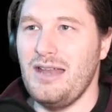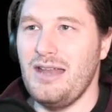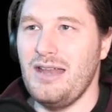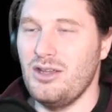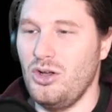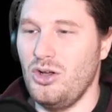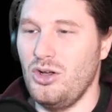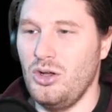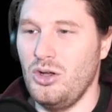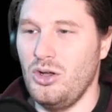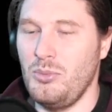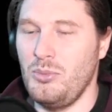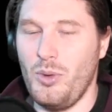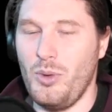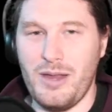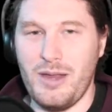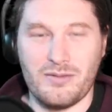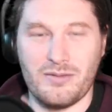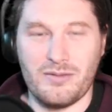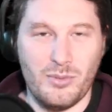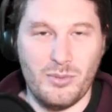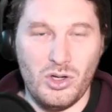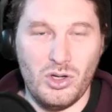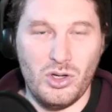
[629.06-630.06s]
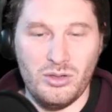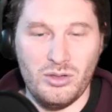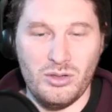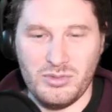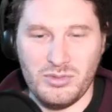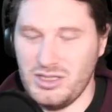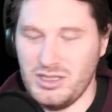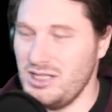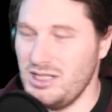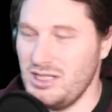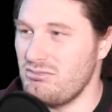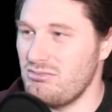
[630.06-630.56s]
the home away from home
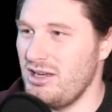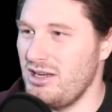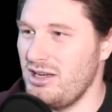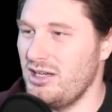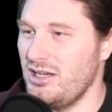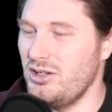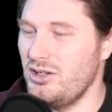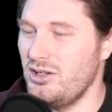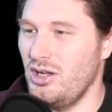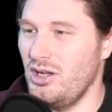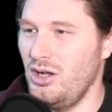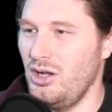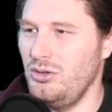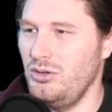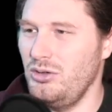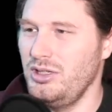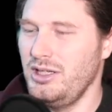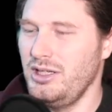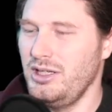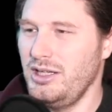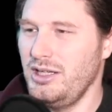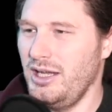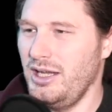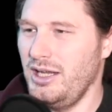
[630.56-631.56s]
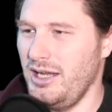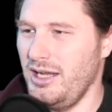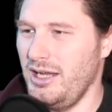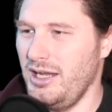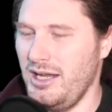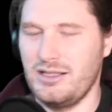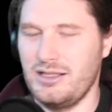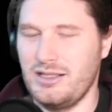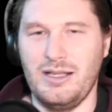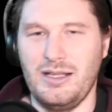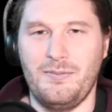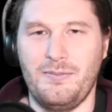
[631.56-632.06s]
because it's ready to go.
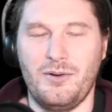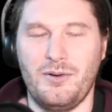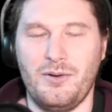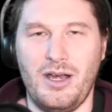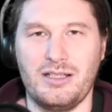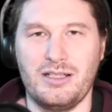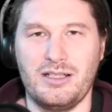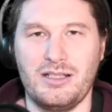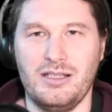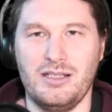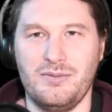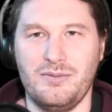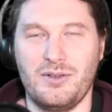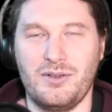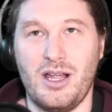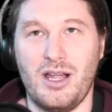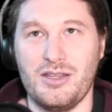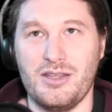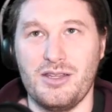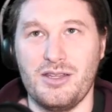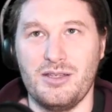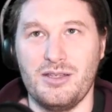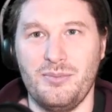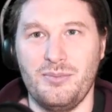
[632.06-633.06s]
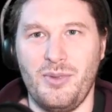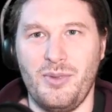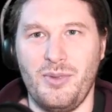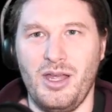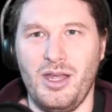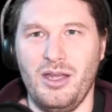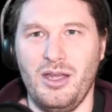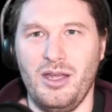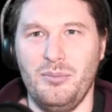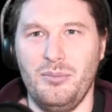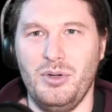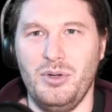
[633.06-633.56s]
Except for, actually, I forgot
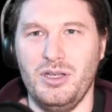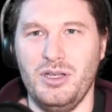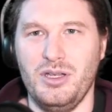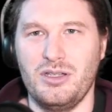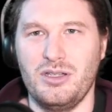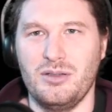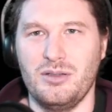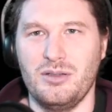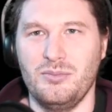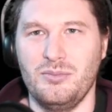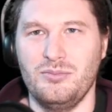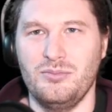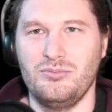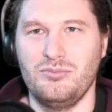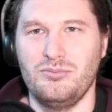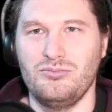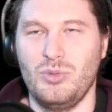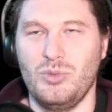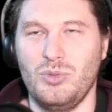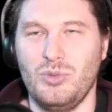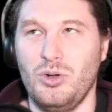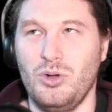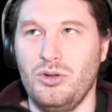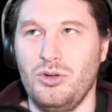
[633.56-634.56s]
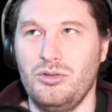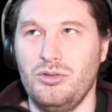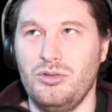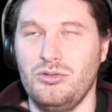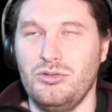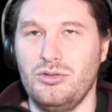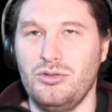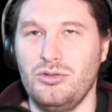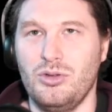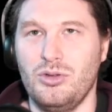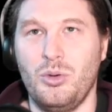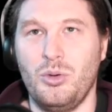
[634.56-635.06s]
put some
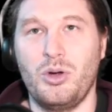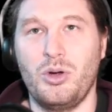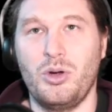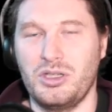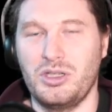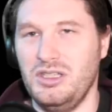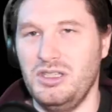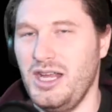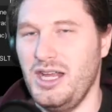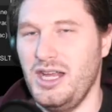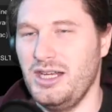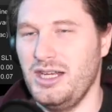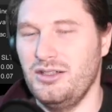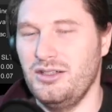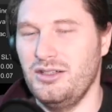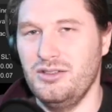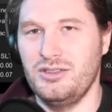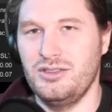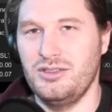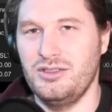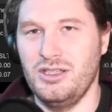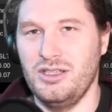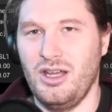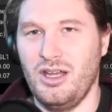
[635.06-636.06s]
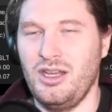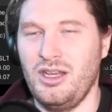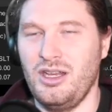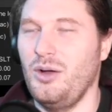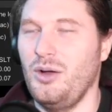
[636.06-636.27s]
ore containers, not